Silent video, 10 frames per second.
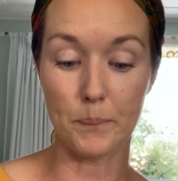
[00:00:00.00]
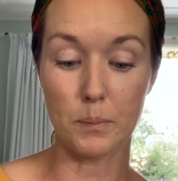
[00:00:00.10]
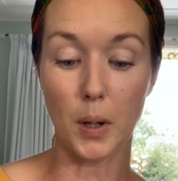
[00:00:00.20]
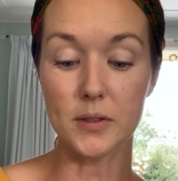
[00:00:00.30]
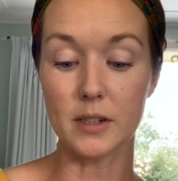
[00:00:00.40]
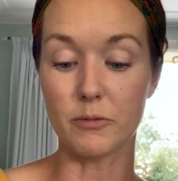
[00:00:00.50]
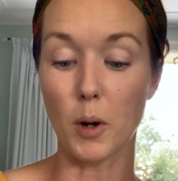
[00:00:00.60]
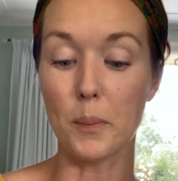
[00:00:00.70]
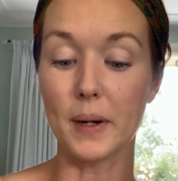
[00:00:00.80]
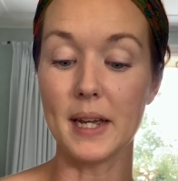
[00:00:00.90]
Positive
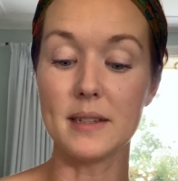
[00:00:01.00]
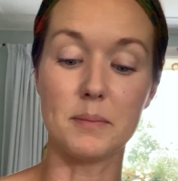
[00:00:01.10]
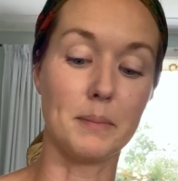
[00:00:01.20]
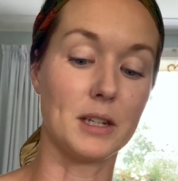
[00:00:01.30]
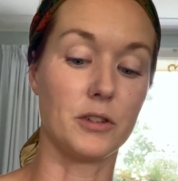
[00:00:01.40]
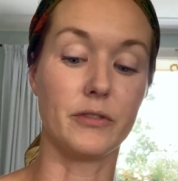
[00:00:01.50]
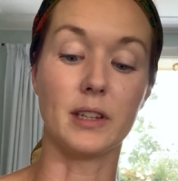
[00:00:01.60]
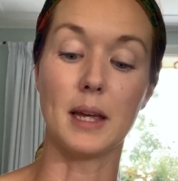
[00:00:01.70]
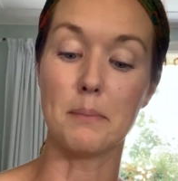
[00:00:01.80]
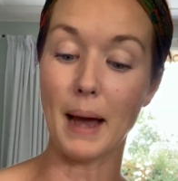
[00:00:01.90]
properties, makes you
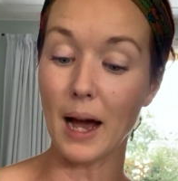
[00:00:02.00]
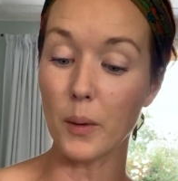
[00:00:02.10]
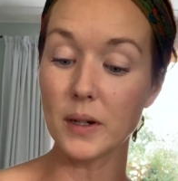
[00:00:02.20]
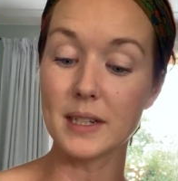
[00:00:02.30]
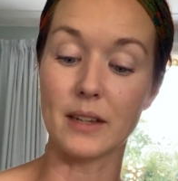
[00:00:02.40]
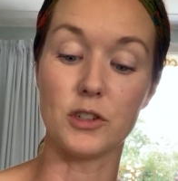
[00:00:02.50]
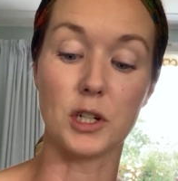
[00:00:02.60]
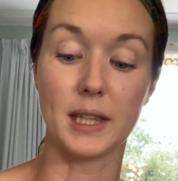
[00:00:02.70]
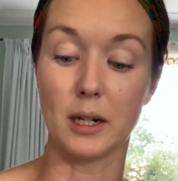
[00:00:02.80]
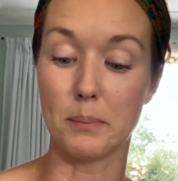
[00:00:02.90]
feel empowered, gives you
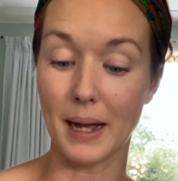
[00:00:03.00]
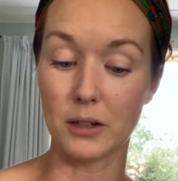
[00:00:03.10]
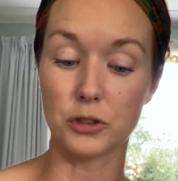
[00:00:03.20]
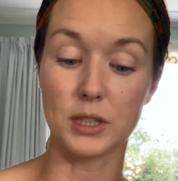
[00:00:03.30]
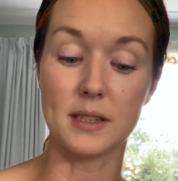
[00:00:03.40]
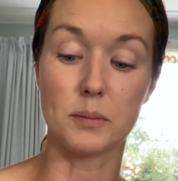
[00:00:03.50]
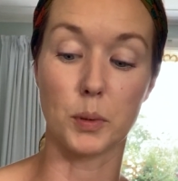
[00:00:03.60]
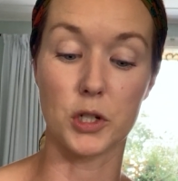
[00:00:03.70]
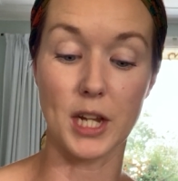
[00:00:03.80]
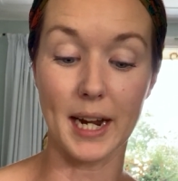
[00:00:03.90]
clear boundaries,
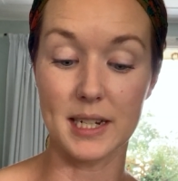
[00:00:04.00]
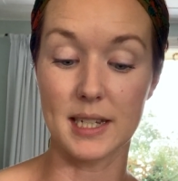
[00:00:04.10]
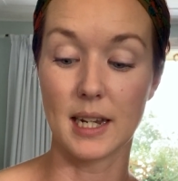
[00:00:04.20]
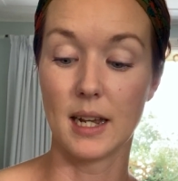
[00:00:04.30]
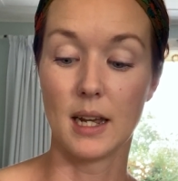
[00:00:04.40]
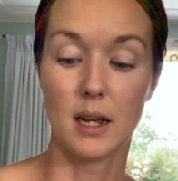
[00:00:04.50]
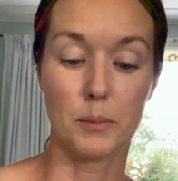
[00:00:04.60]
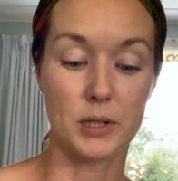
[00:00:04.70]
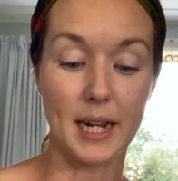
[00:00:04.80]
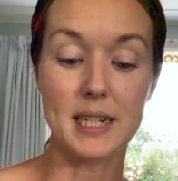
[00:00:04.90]

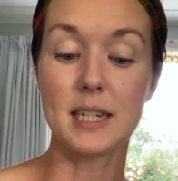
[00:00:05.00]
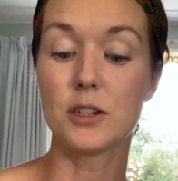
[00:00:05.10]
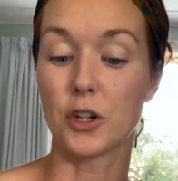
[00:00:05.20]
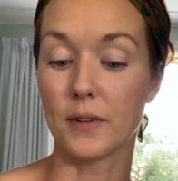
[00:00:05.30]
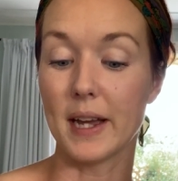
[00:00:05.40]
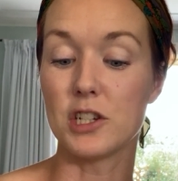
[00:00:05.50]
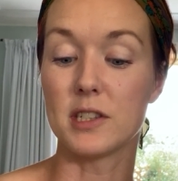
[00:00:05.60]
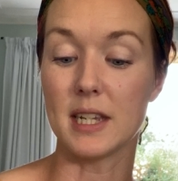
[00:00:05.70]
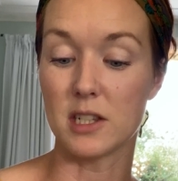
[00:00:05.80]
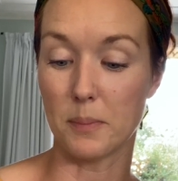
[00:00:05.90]
protected,
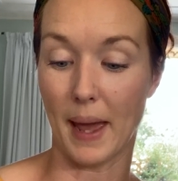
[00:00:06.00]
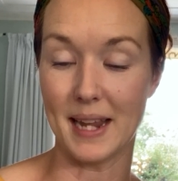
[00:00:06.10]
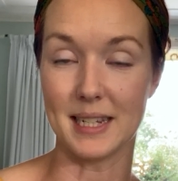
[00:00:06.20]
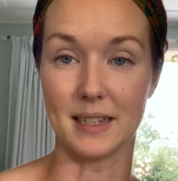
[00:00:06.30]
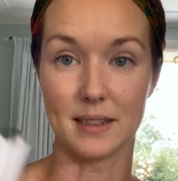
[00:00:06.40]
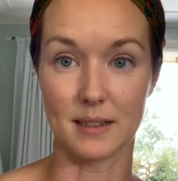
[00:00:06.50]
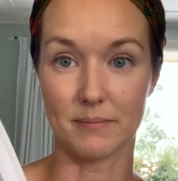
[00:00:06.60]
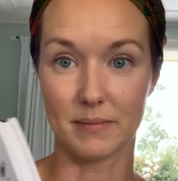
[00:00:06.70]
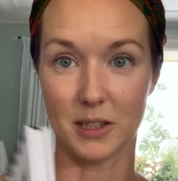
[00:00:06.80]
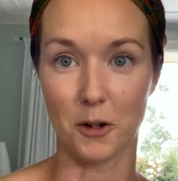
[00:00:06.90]
courageous, independent.
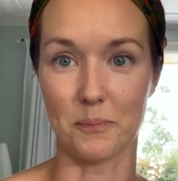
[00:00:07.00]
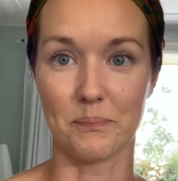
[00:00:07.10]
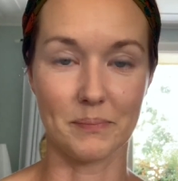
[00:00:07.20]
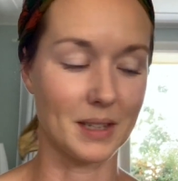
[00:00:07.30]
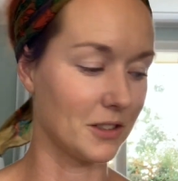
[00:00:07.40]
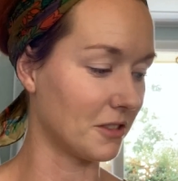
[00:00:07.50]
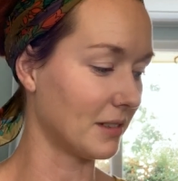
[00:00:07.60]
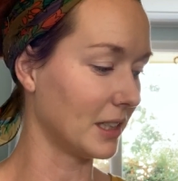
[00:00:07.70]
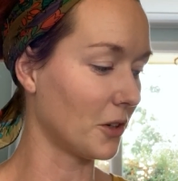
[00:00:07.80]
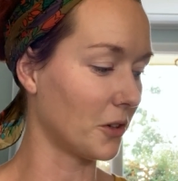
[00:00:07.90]
So those are
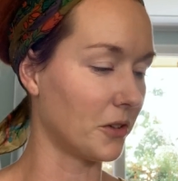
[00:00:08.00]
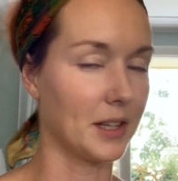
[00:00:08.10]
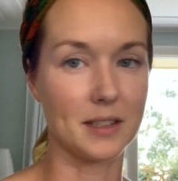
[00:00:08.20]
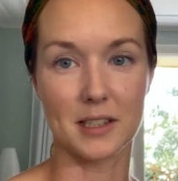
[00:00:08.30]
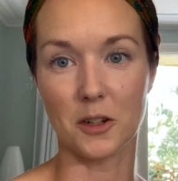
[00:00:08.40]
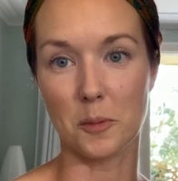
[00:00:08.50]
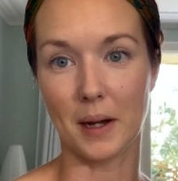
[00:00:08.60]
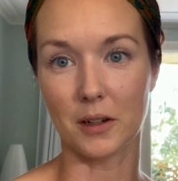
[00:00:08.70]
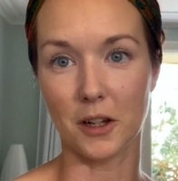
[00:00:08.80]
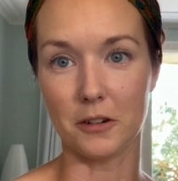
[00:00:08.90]
really cool things to know
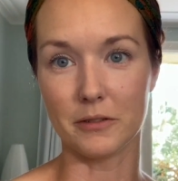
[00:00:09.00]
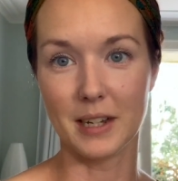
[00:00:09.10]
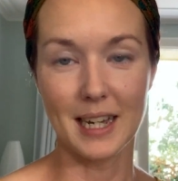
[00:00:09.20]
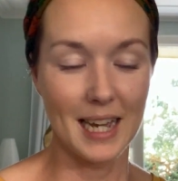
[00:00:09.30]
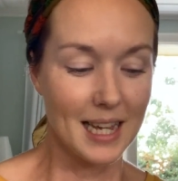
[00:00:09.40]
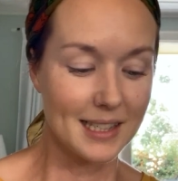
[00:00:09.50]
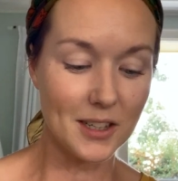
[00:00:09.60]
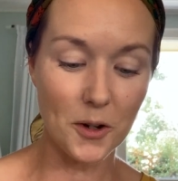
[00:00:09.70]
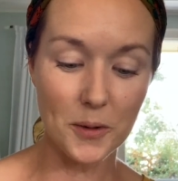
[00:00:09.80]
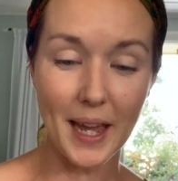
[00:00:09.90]
about clove.
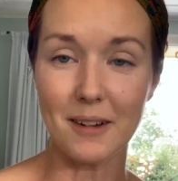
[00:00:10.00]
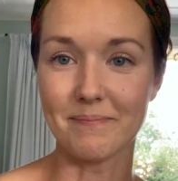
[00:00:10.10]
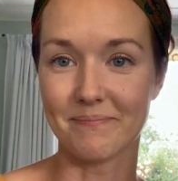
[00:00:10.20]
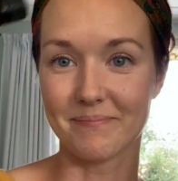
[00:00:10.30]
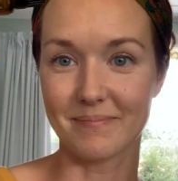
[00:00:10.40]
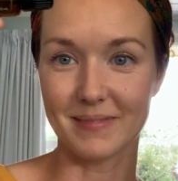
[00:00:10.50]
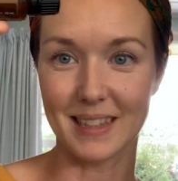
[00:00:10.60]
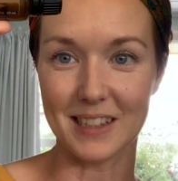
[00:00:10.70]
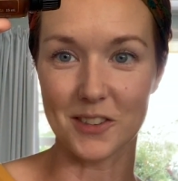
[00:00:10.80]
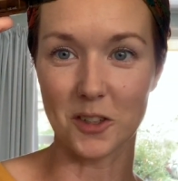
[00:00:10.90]
So yeah,
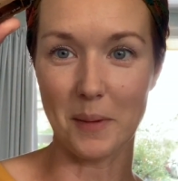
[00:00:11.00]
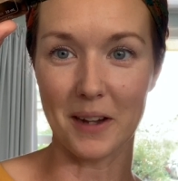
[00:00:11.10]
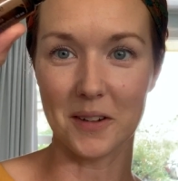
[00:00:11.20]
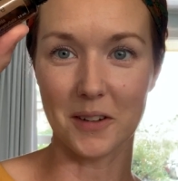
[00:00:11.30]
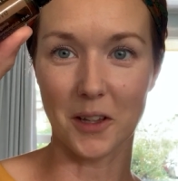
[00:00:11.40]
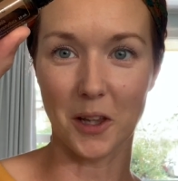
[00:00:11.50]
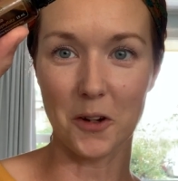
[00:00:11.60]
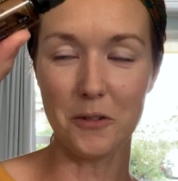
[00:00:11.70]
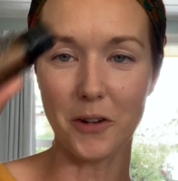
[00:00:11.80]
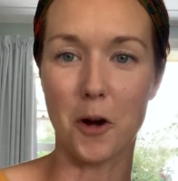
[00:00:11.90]
that's all about
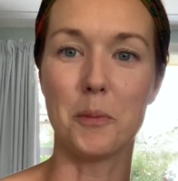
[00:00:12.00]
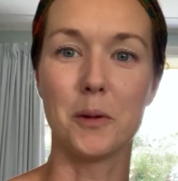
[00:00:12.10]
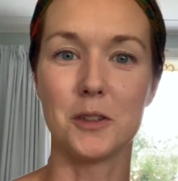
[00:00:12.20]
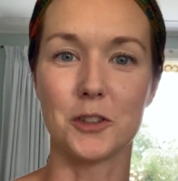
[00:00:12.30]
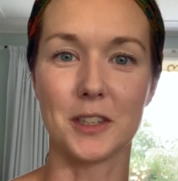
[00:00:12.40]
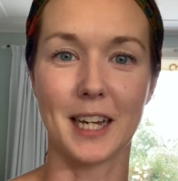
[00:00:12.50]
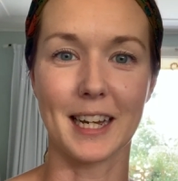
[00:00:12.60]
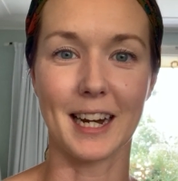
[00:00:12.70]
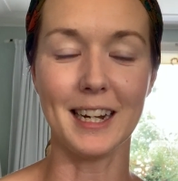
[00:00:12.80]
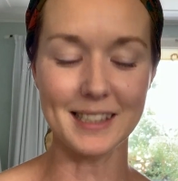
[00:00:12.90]
clove. Hope you enjoyed that,
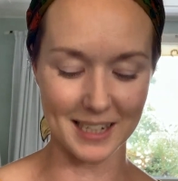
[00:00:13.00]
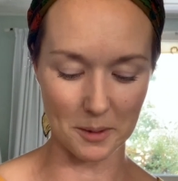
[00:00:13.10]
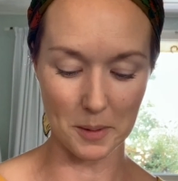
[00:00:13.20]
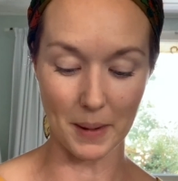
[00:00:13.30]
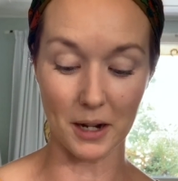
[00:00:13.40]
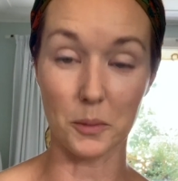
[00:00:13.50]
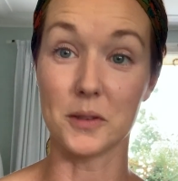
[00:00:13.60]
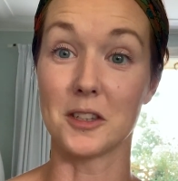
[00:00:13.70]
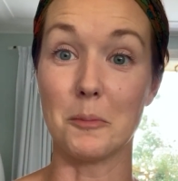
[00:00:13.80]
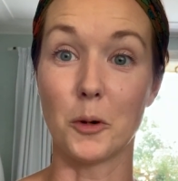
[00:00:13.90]
guys, and I'll be back with
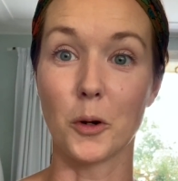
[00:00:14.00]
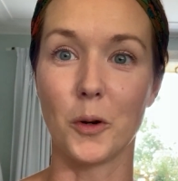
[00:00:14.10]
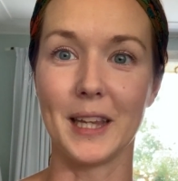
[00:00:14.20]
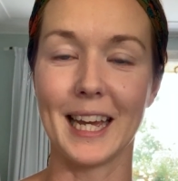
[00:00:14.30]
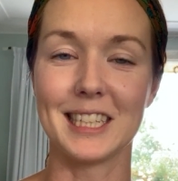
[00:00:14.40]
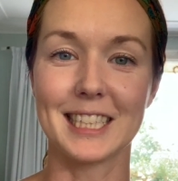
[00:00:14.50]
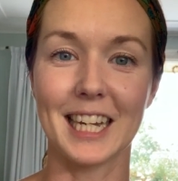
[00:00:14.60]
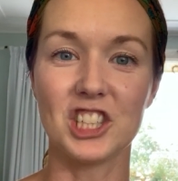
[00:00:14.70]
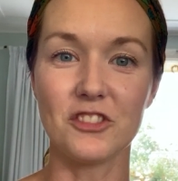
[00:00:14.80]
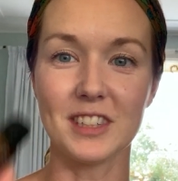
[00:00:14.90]
some more oily
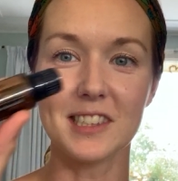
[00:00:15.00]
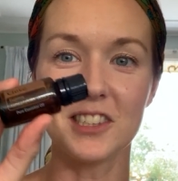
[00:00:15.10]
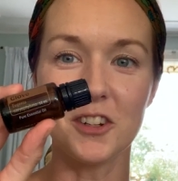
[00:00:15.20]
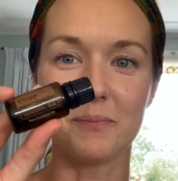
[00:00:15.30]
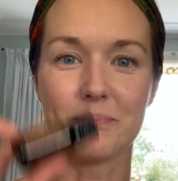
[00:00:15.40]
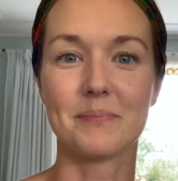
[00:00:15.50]
education real soon.